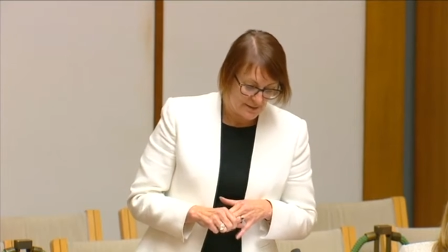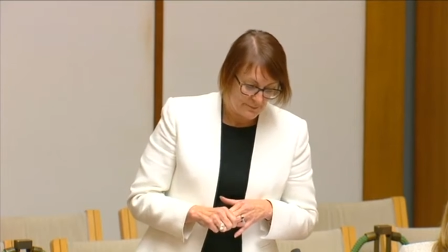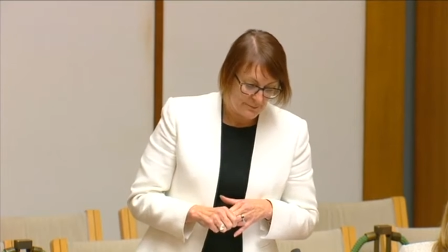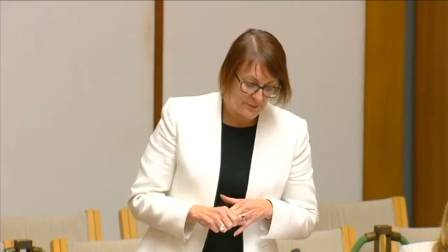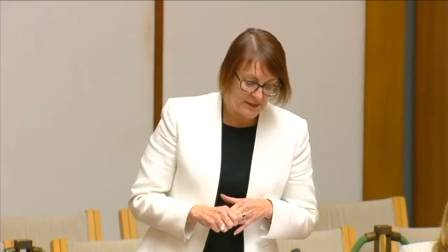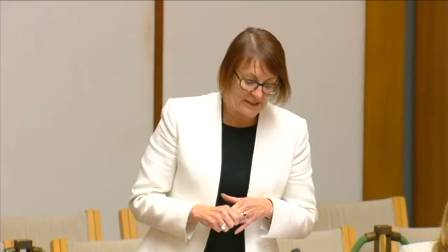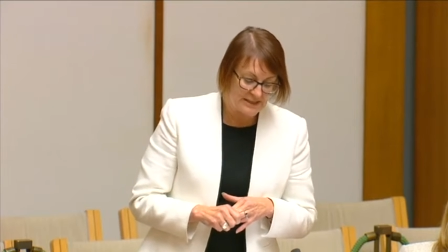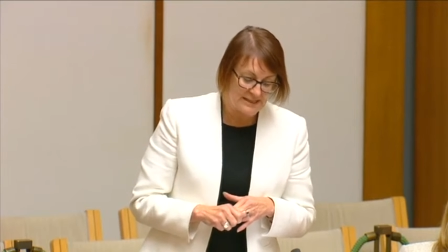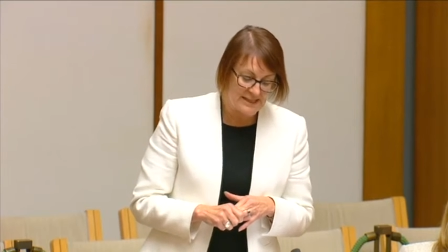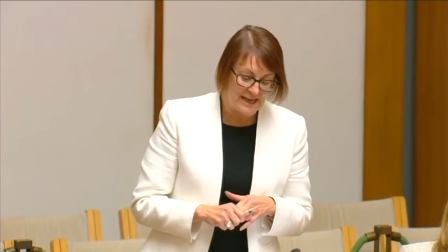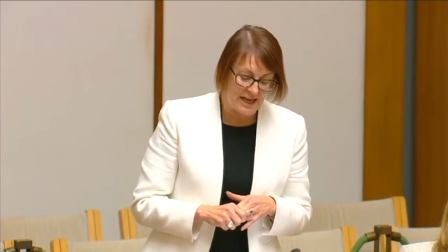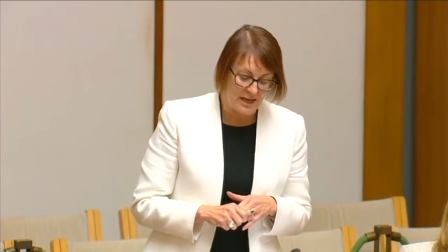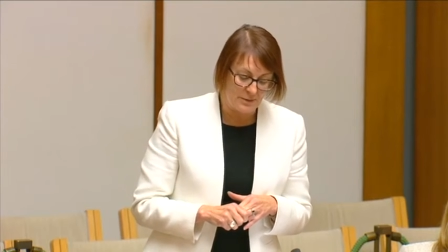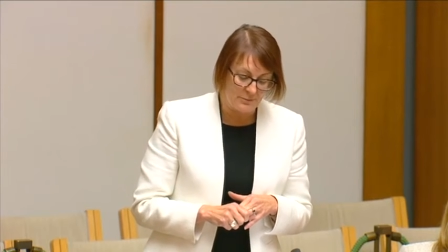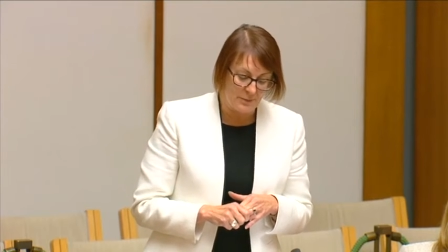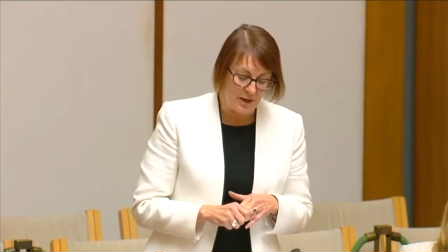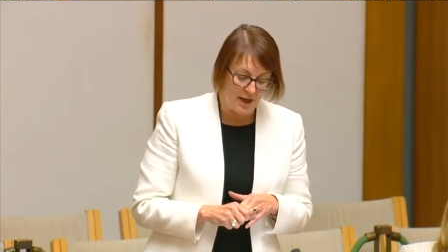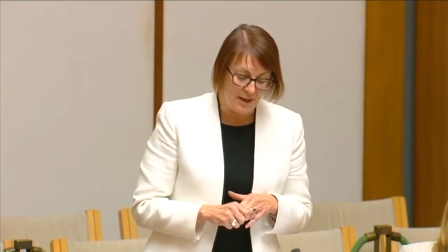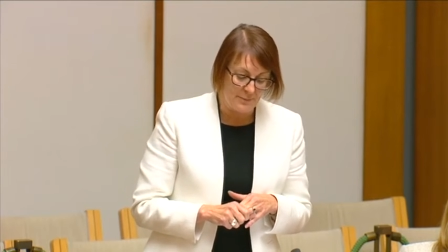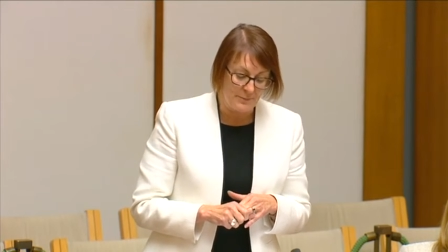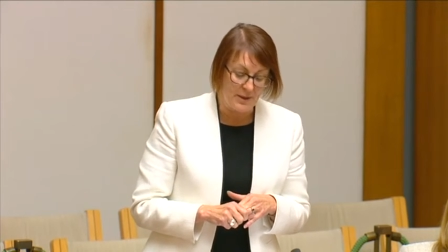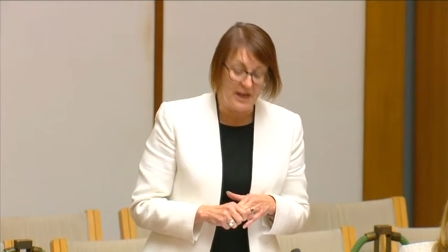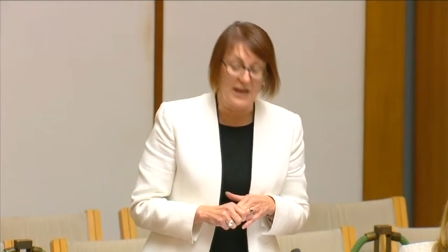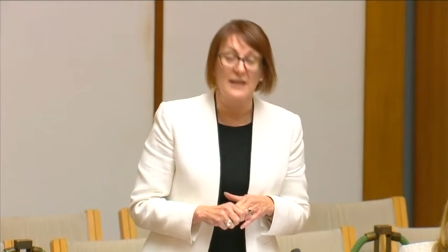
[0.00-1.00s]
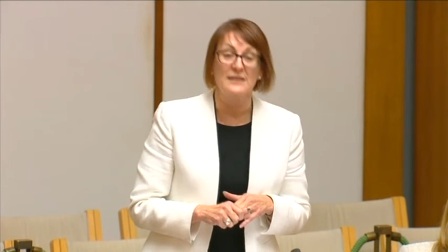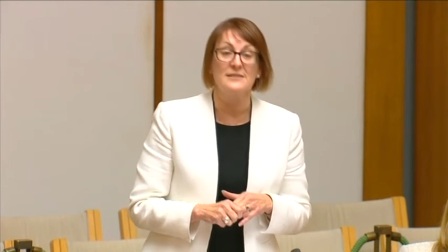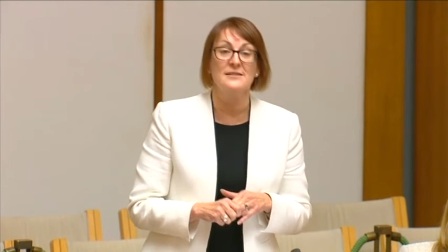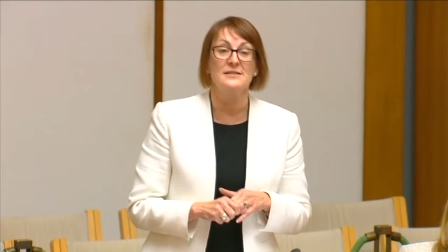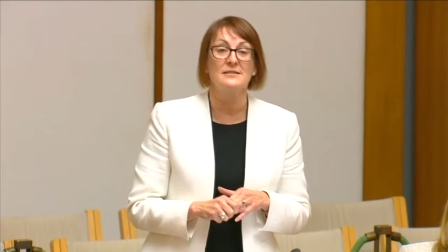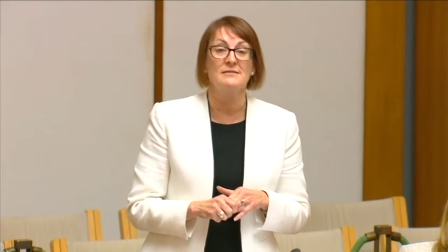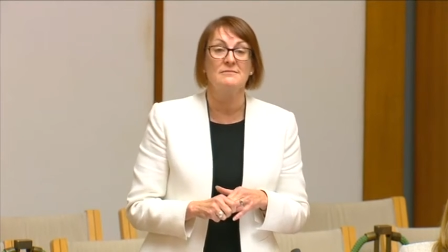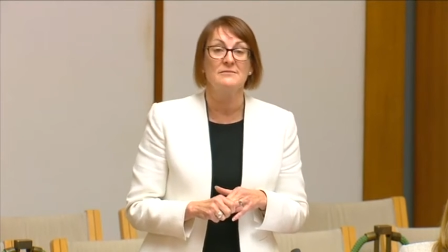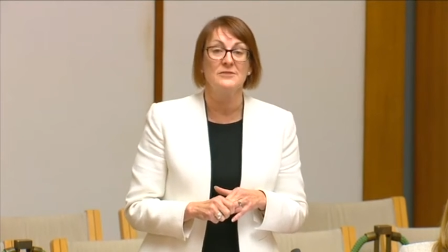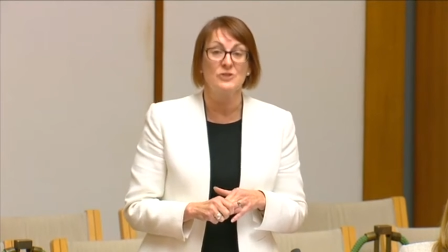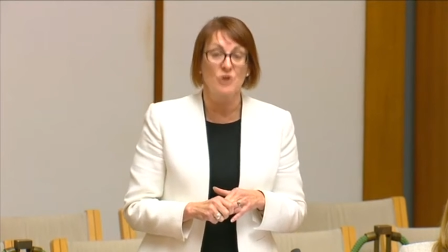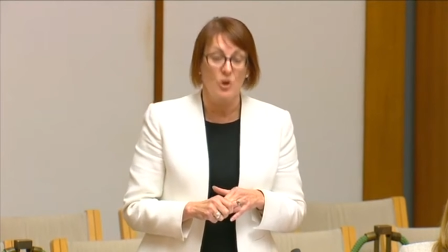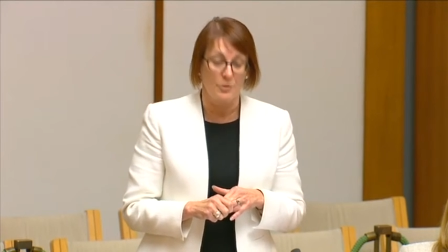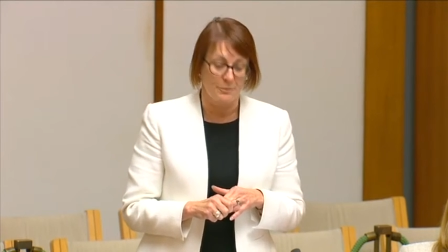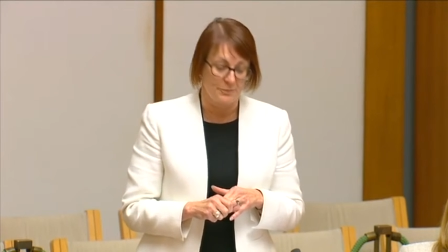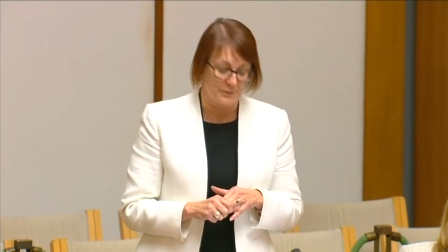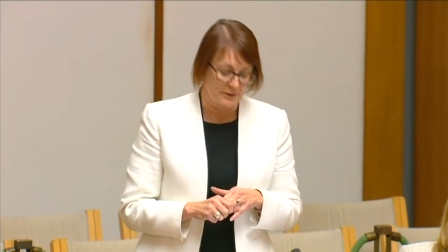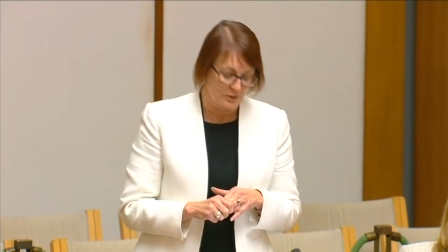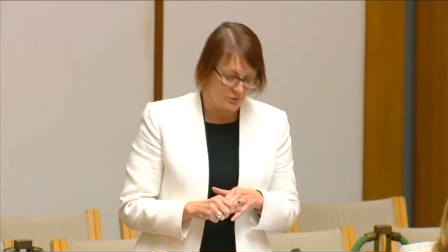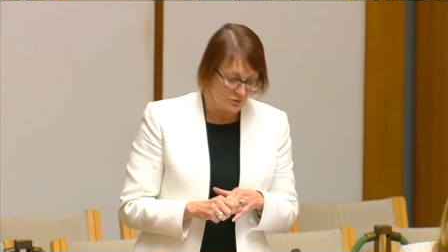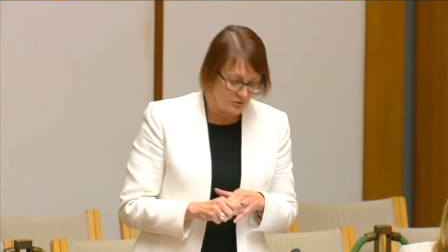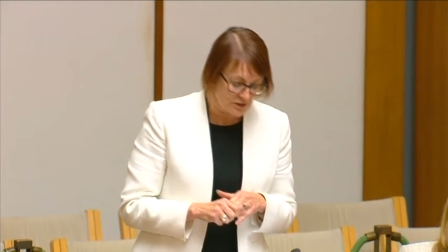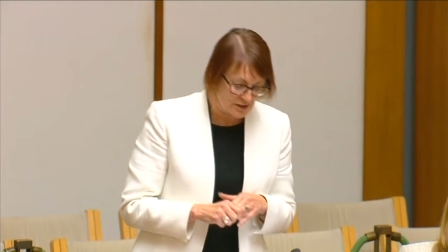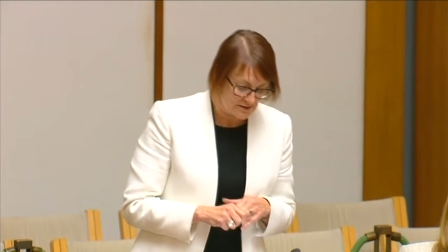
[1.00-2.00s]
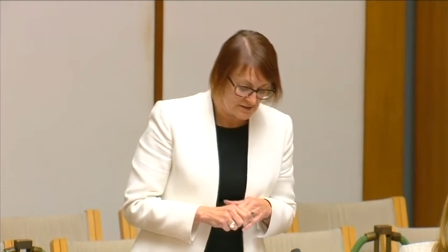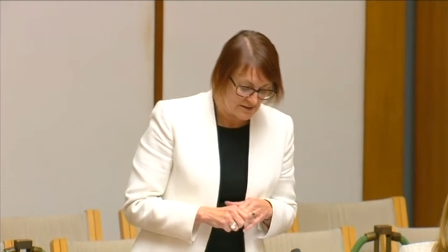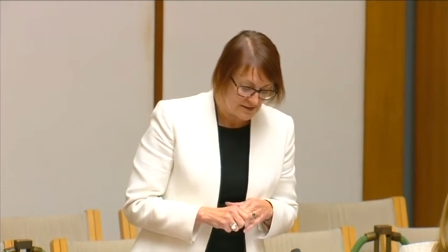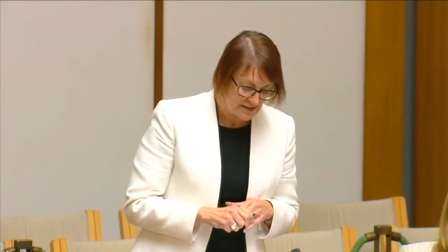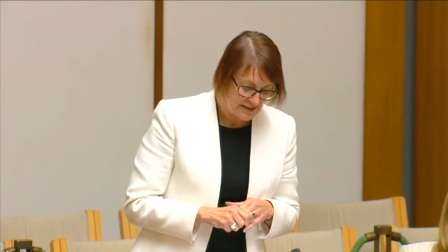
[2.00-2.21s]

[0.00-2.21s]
Pitt Town Bypass, not built.